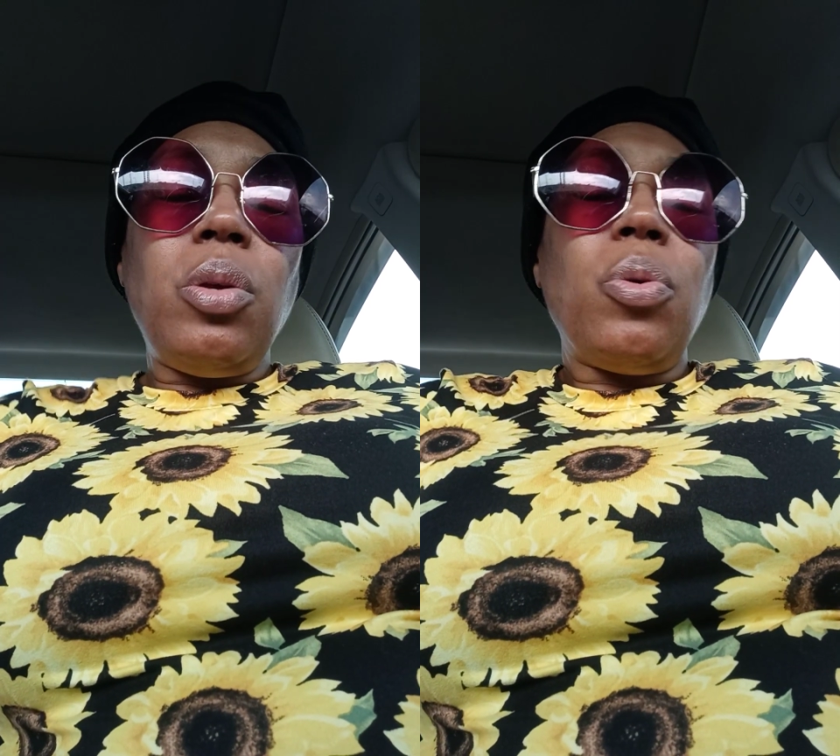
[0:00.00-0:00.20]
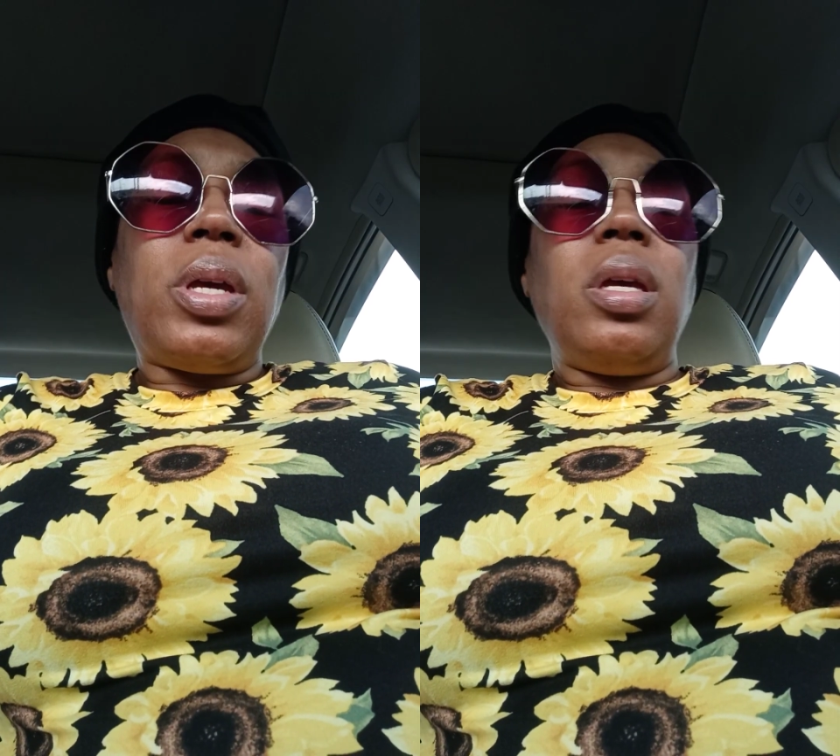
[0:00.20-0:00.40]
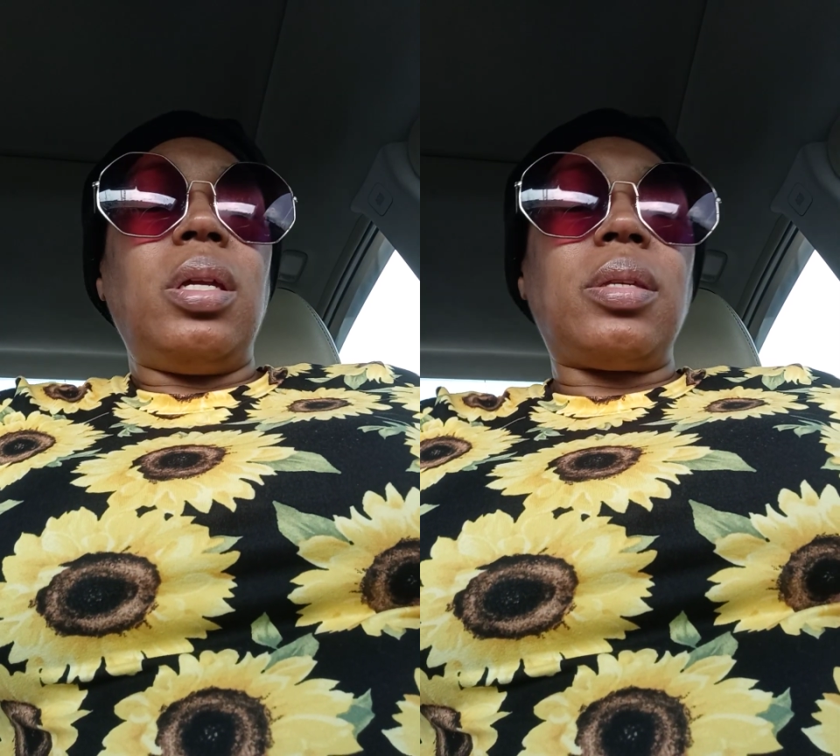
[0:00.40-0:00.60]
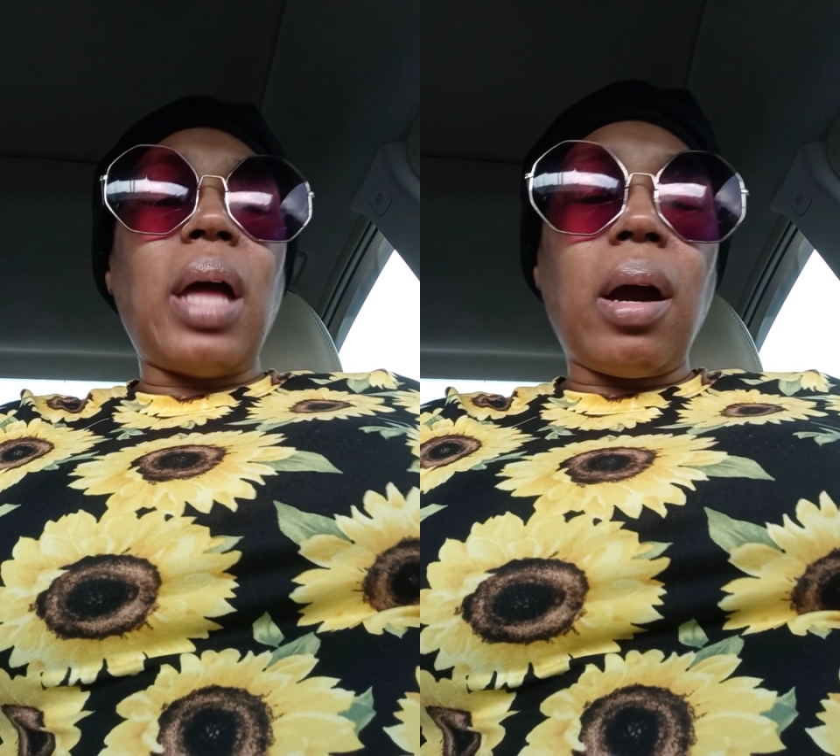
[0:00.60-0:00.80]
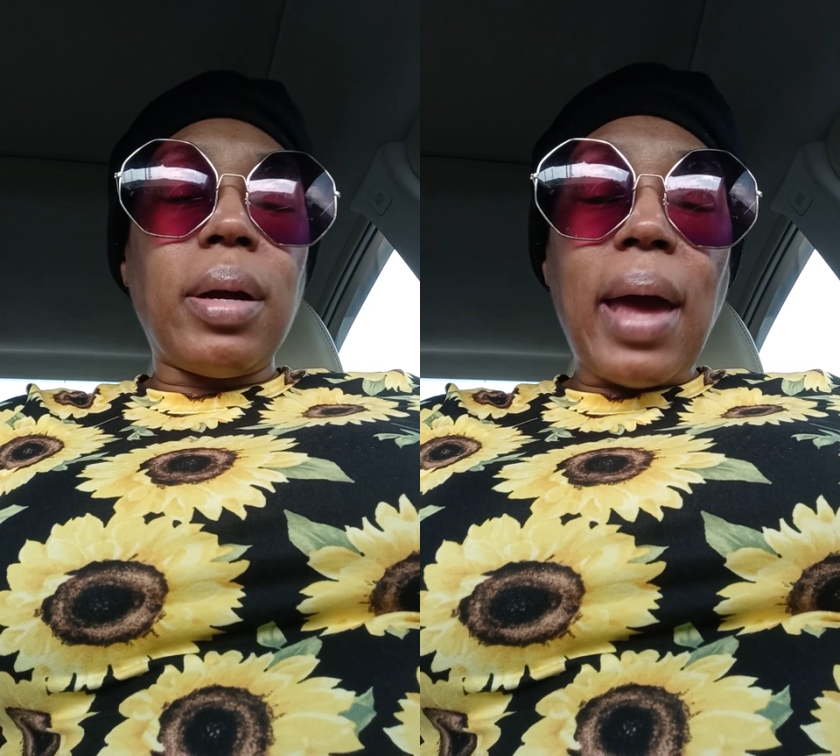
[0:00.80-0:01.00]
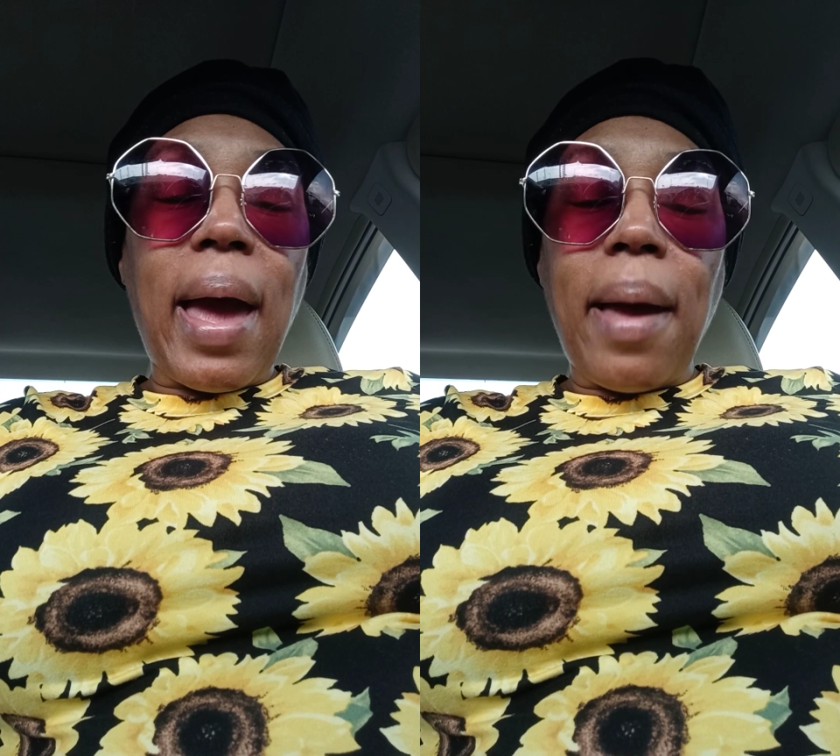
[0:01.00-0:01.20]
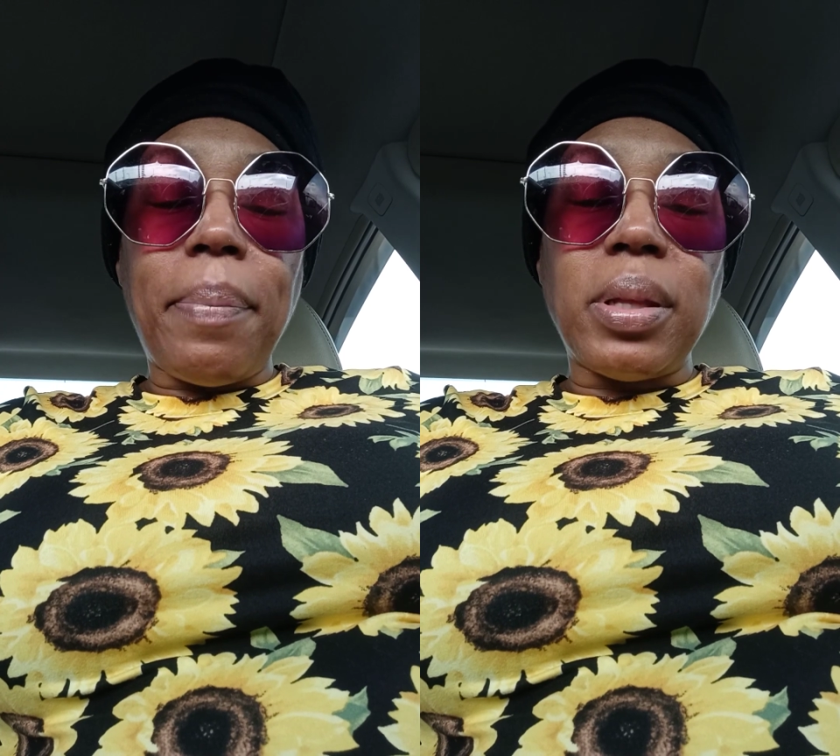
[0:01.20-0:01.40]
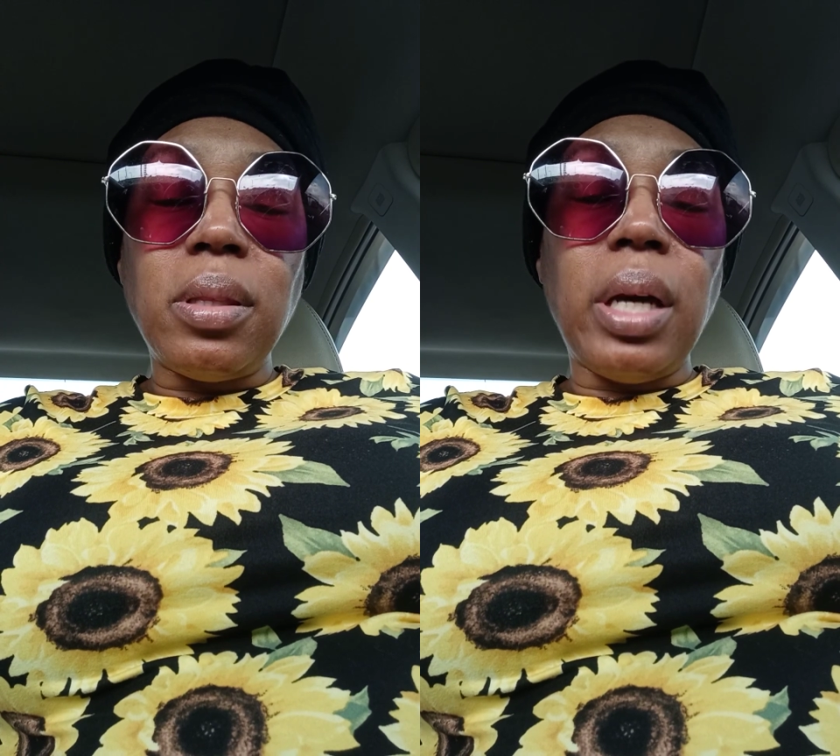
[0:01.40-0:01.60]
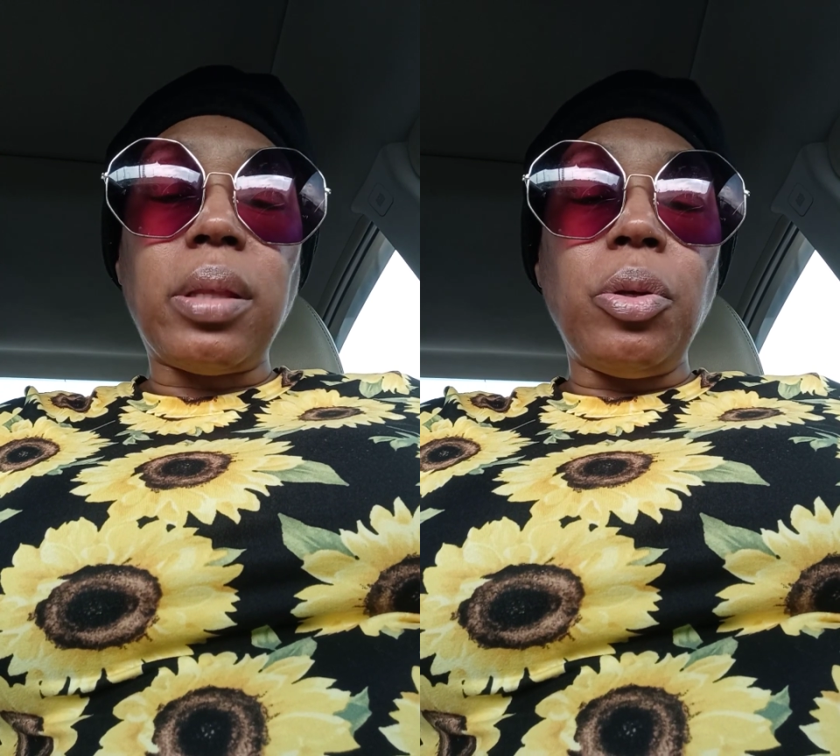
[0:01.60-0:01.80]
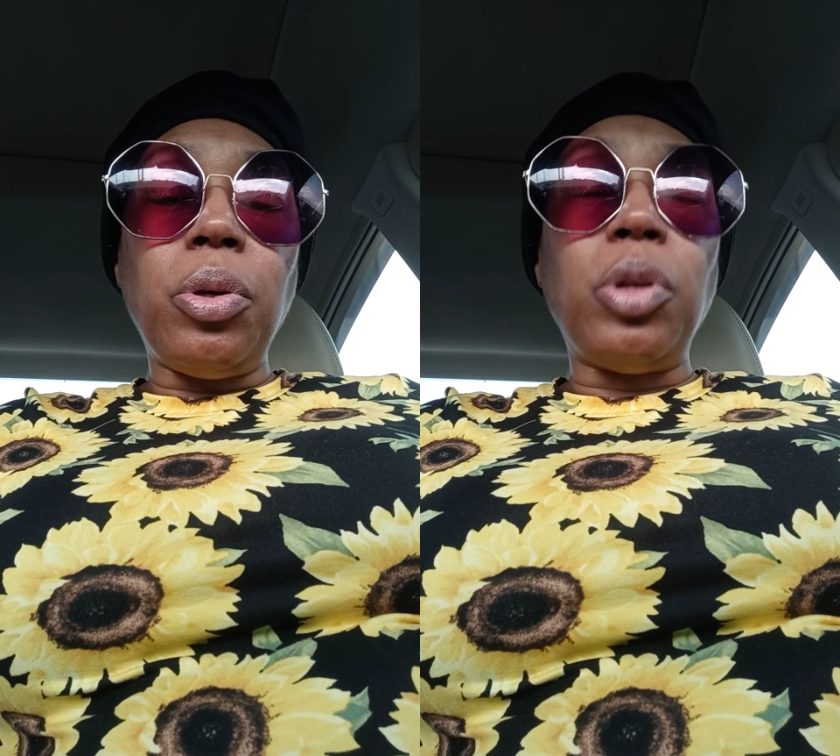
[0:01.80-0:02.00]
You, it's not gonna happen.
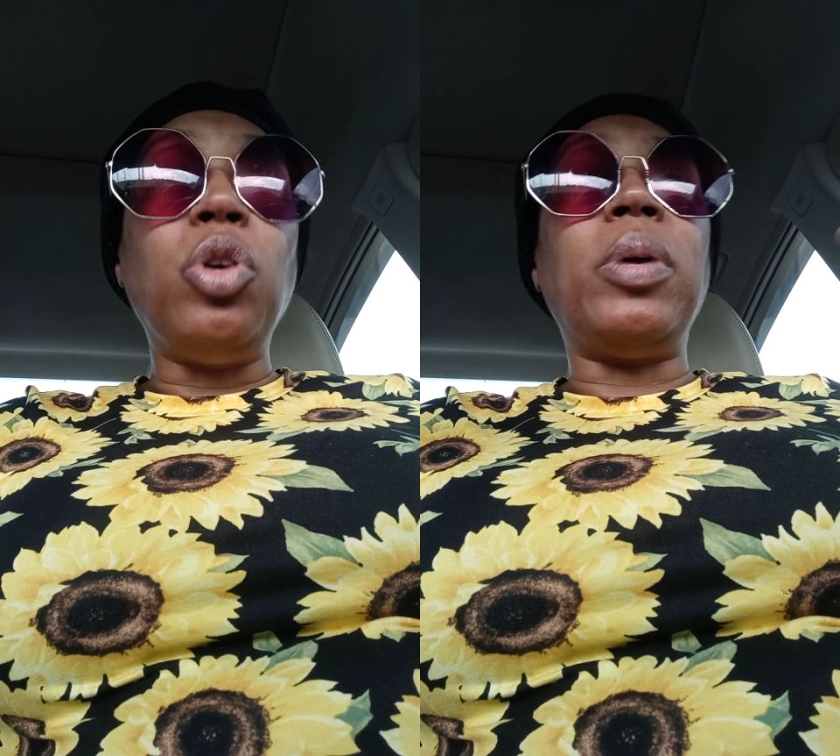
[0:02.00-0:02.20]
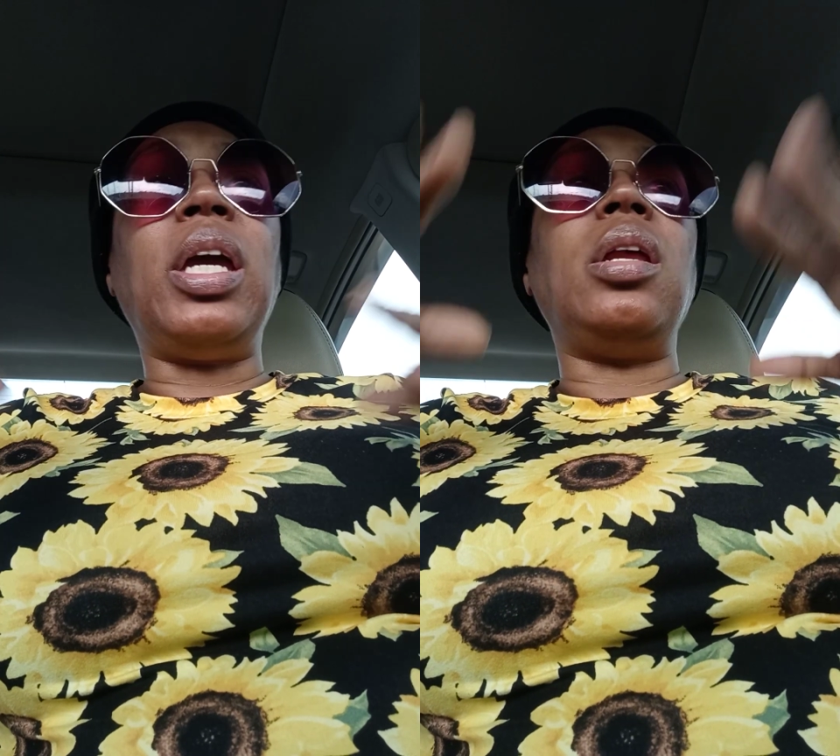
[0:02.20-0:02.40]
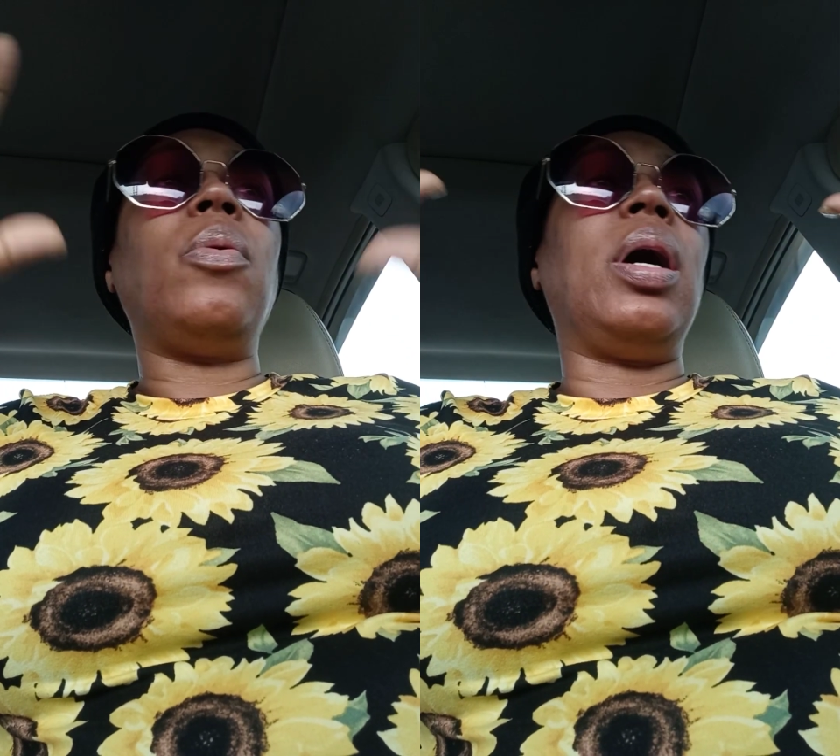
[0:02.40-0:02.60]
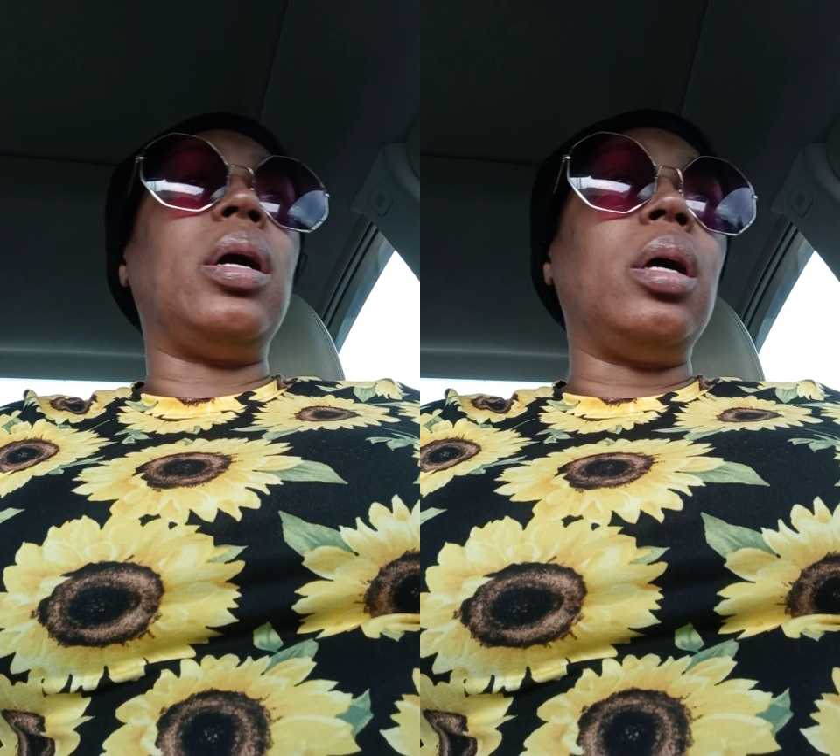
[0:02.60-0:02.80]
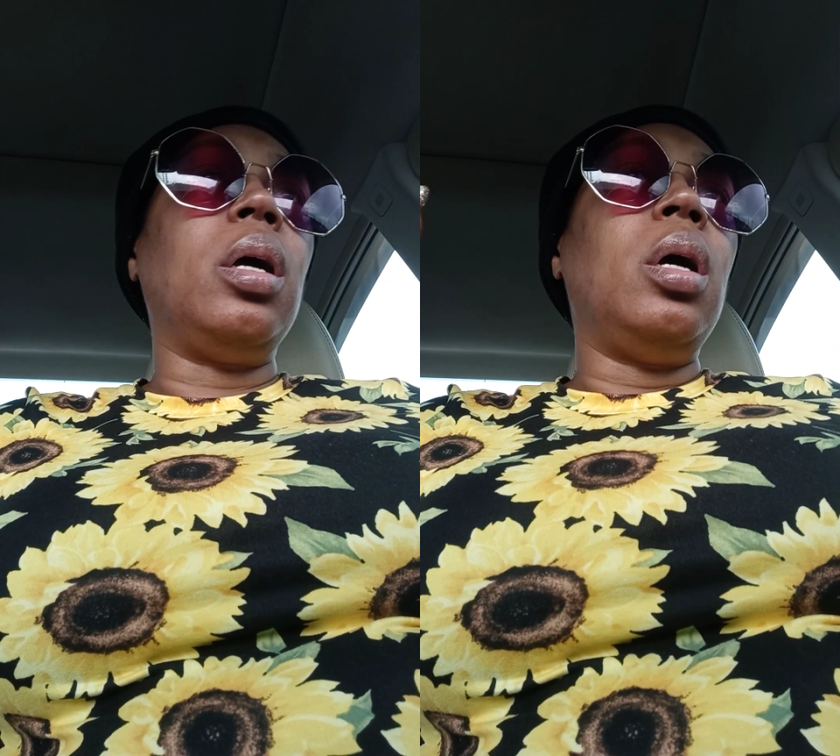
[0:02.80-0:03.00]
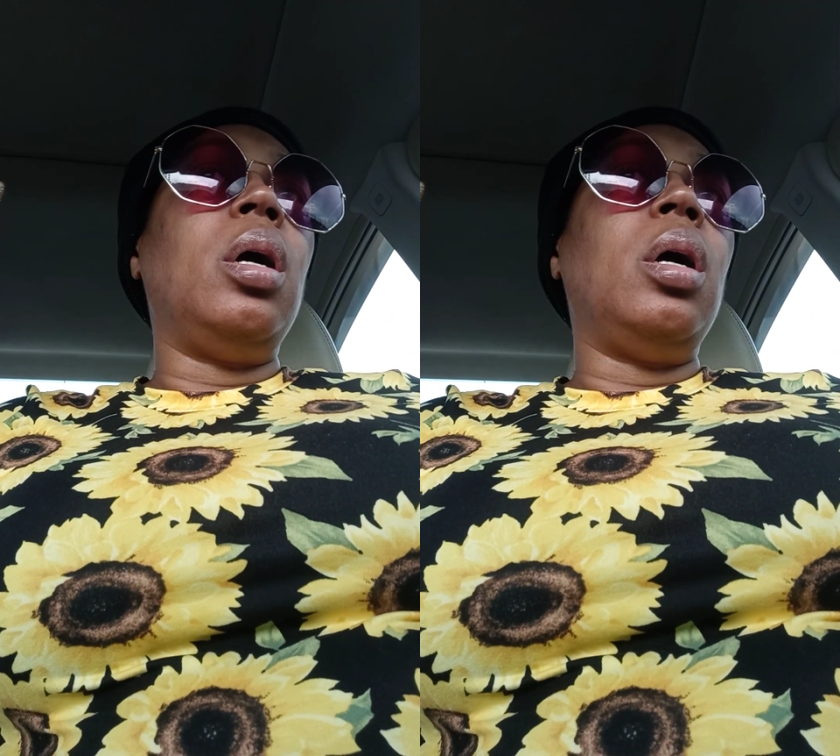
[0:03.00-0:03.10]
Nothing you can do. But anyway,